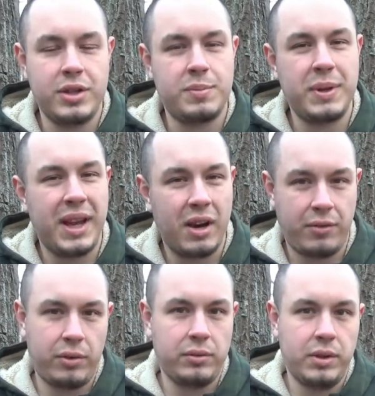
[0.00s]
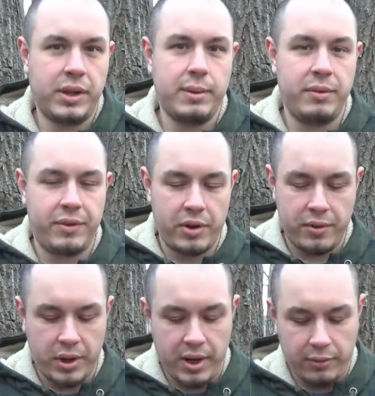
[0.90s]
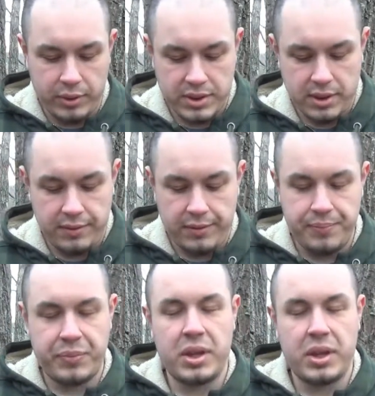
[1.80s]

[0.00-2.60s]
Just be careful, okay? Be very careful with this stuff.